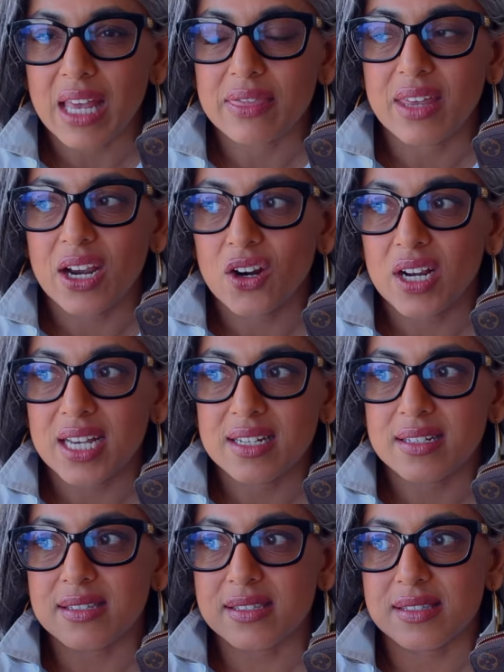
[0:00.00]
There
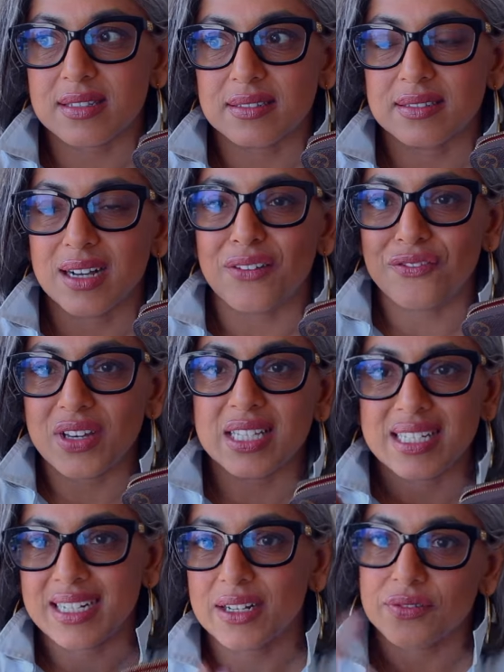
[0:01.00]
is a
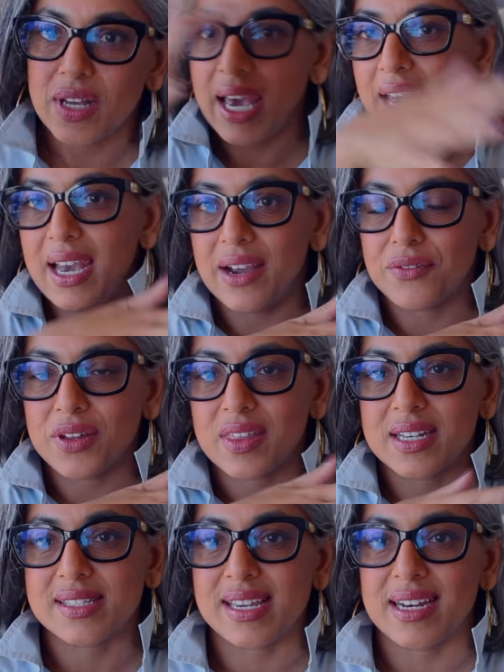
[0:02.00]
feeling of, hey,
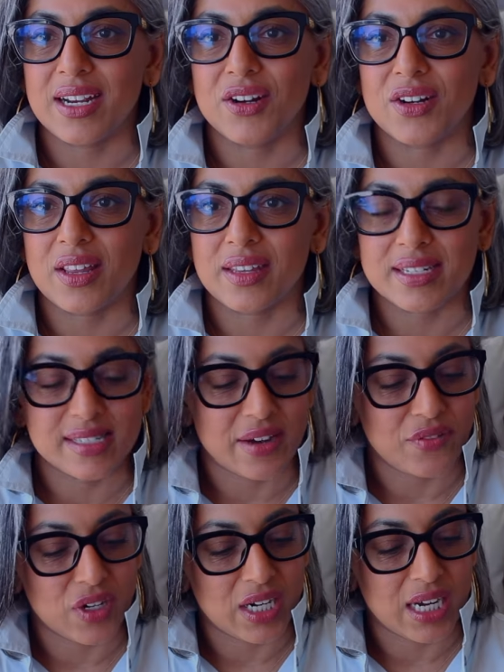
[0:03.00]
everything's in here, nothing's
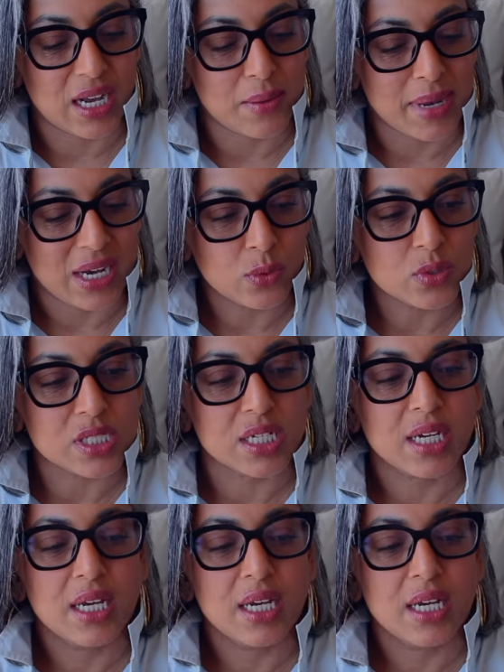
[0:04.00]
ever gonna come out.